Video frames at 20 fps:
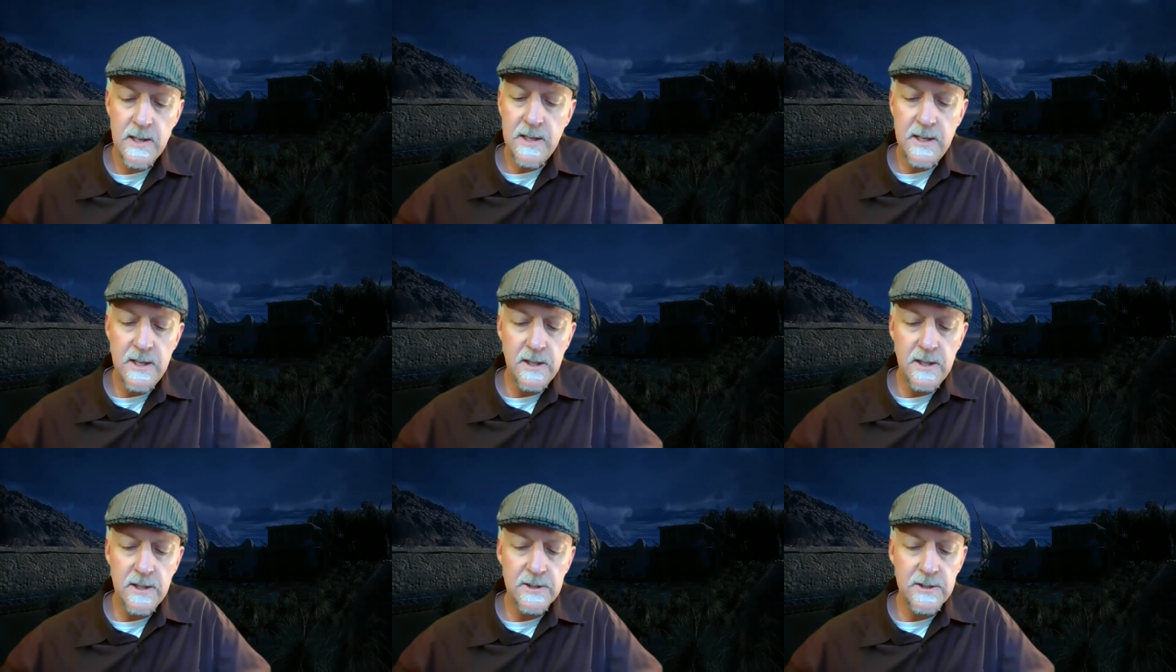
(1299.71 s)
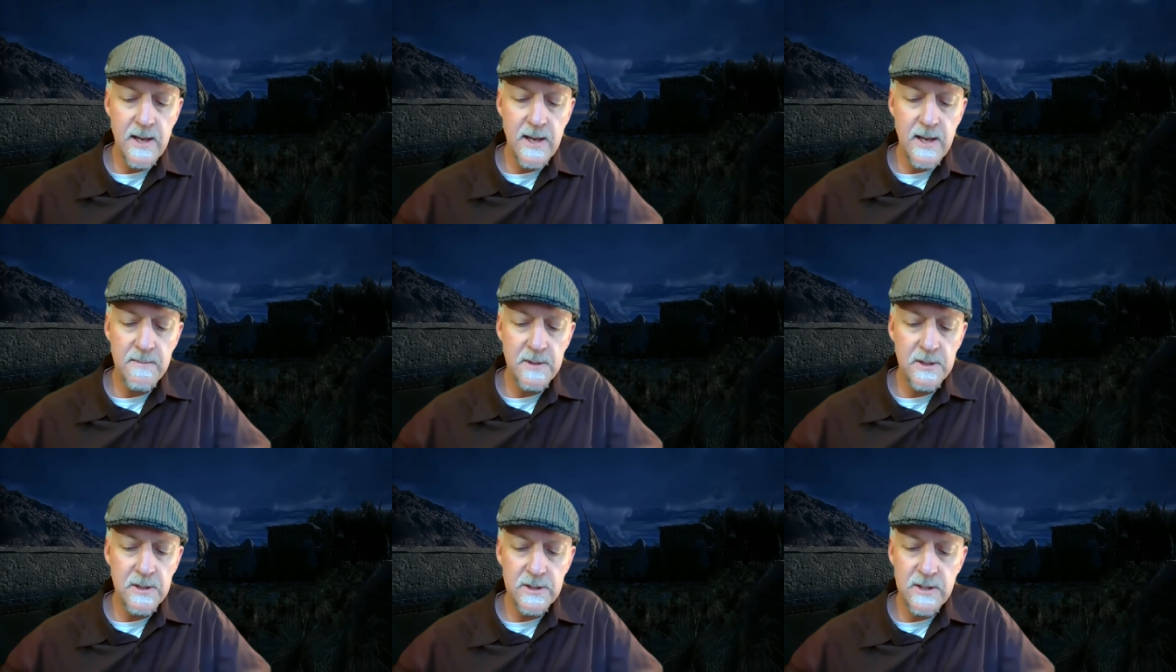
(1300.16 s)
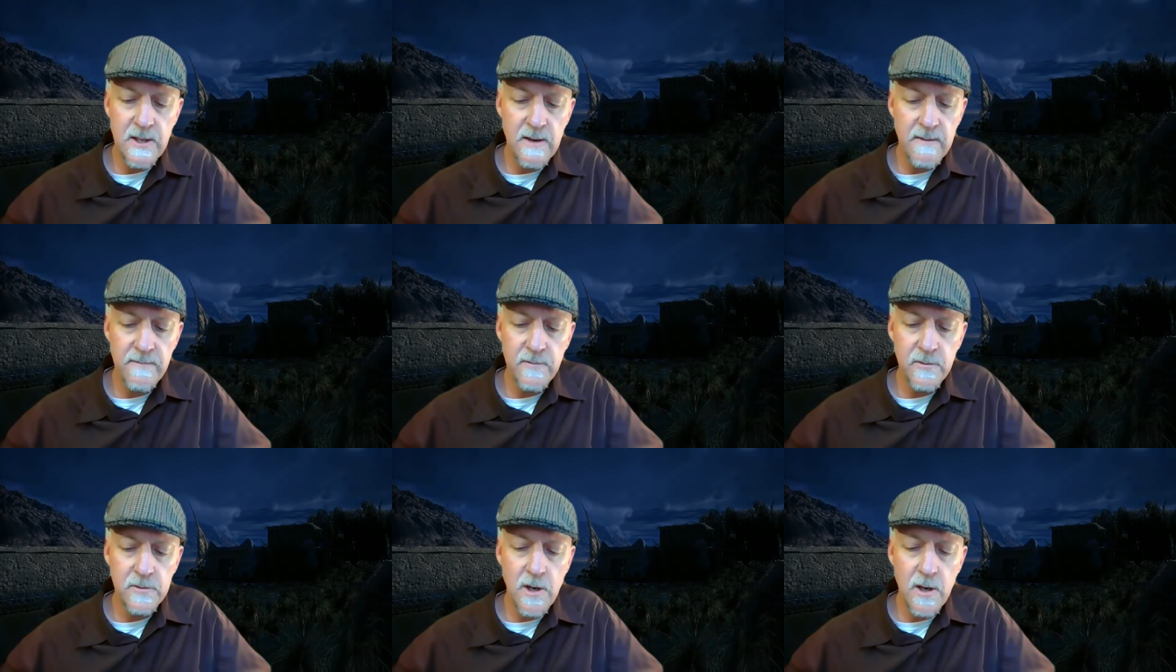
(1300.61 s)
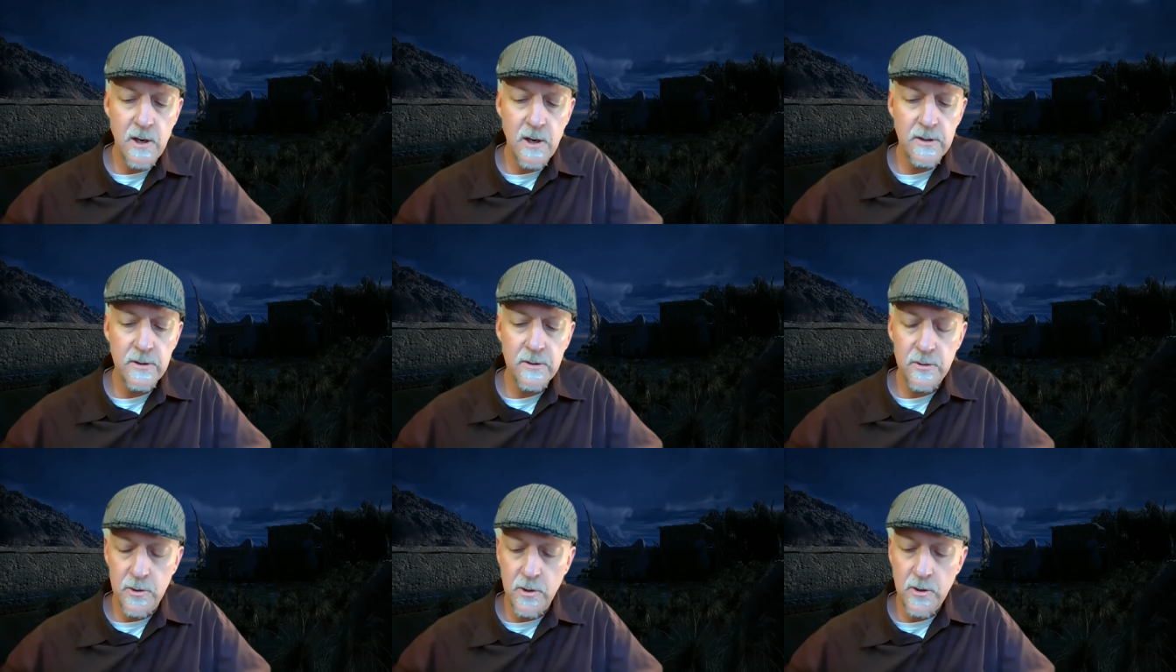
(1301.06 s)
He examined several
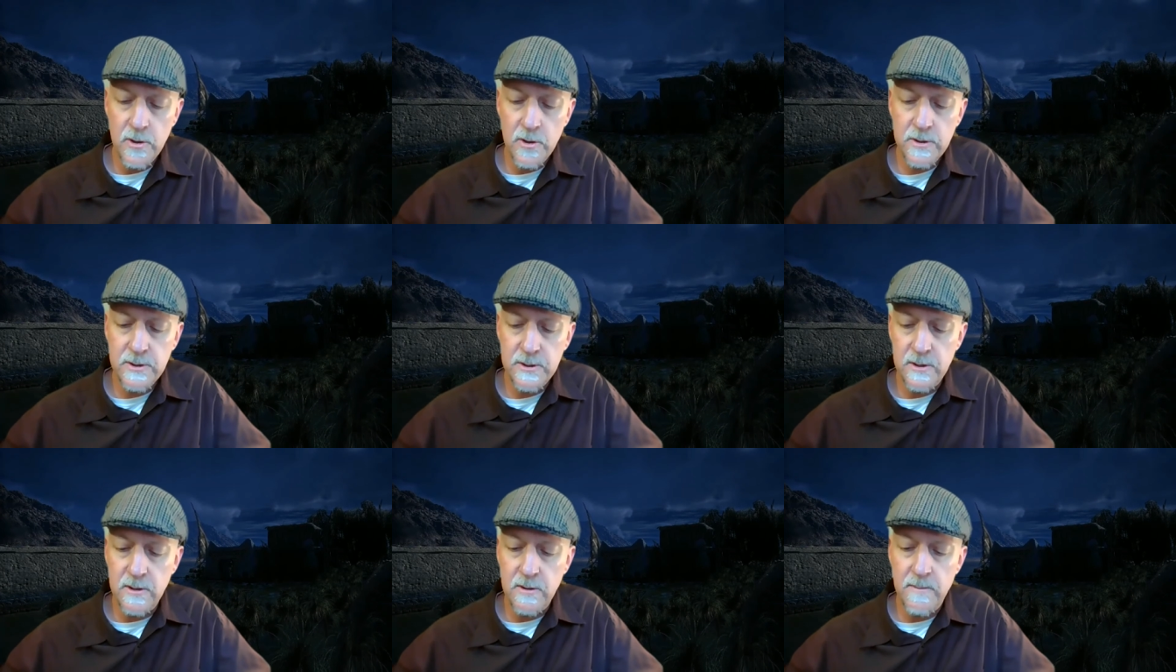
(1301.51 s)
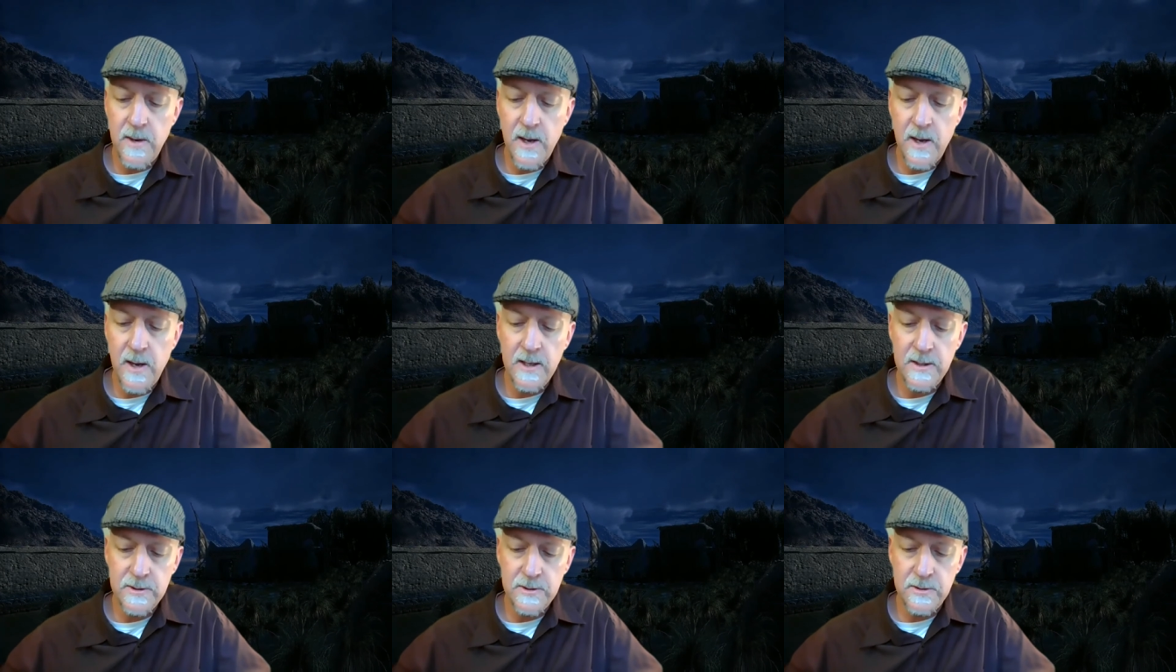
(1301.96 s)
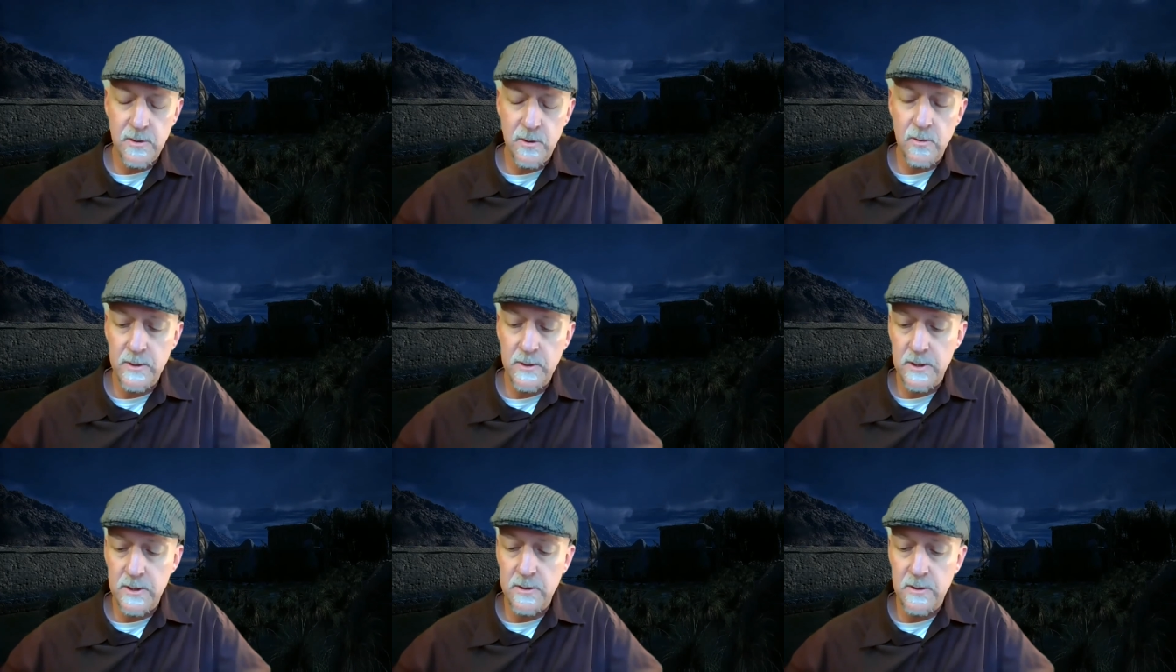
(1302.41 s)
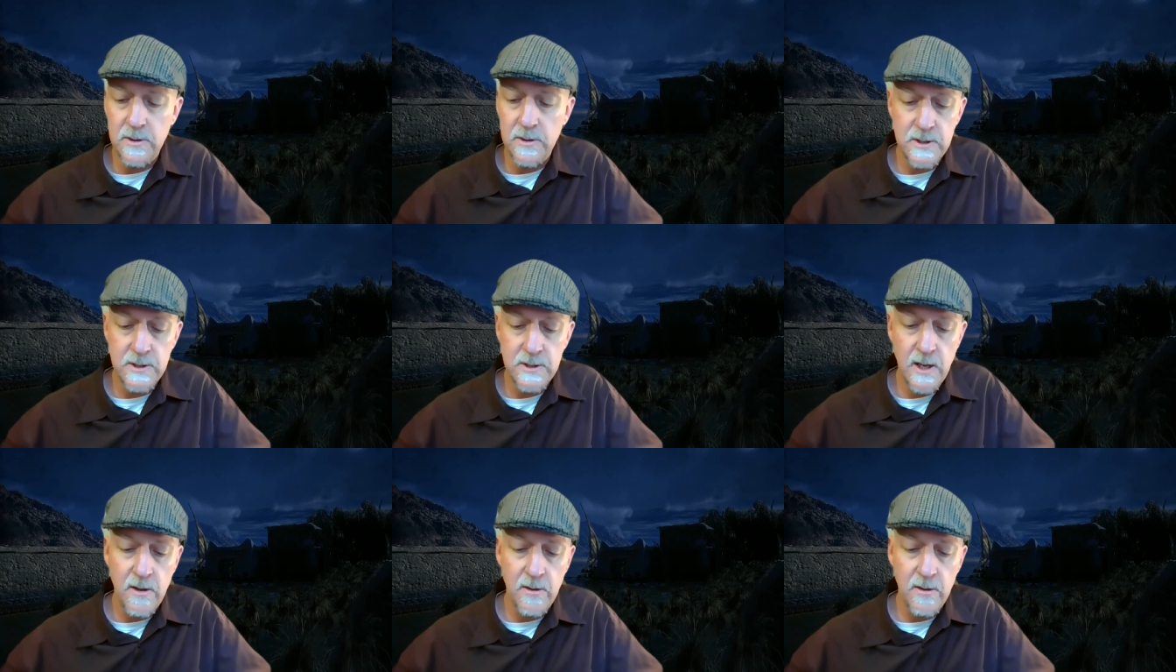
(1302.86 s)
dark nooks nearby so he could
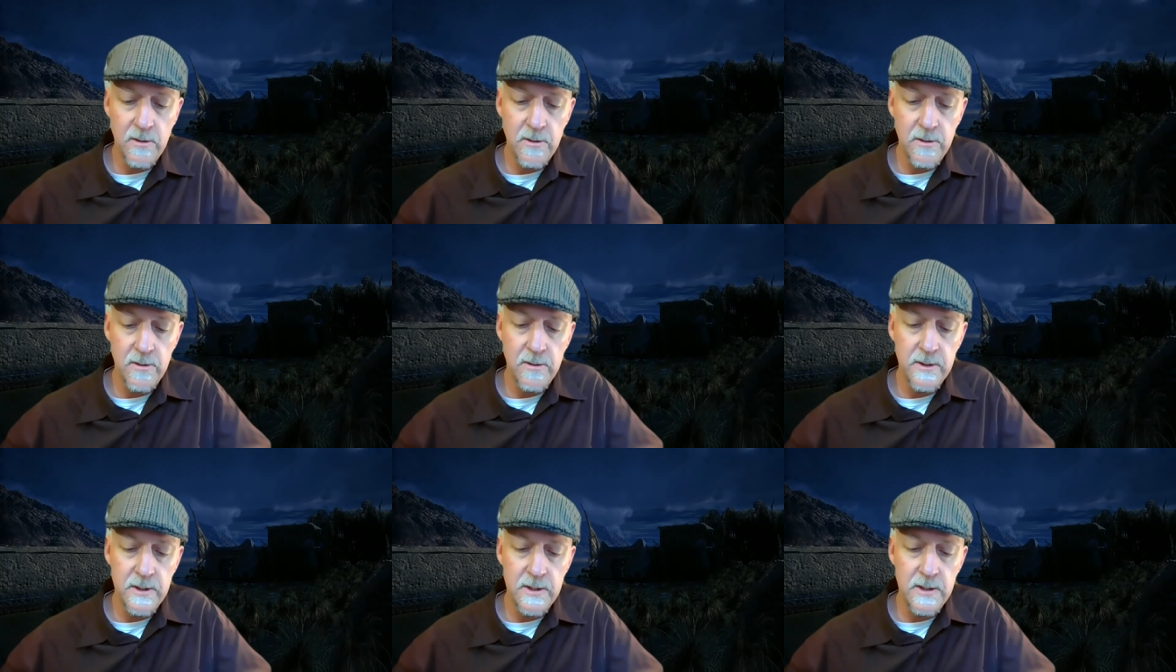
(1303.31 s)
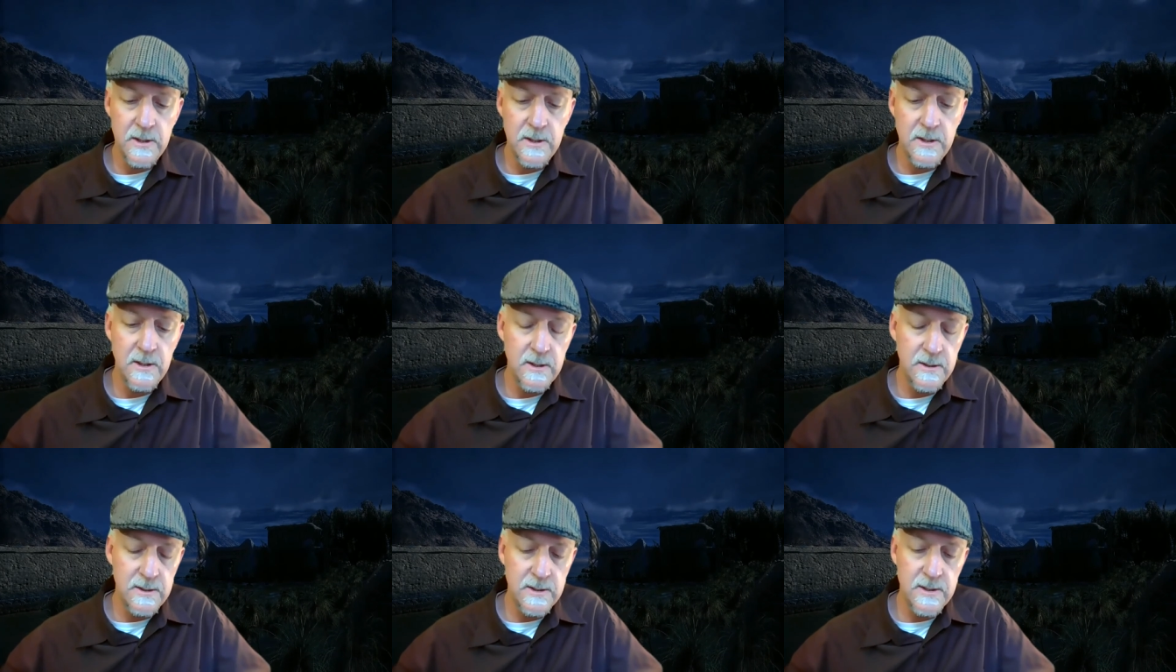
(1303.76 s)
tell her he,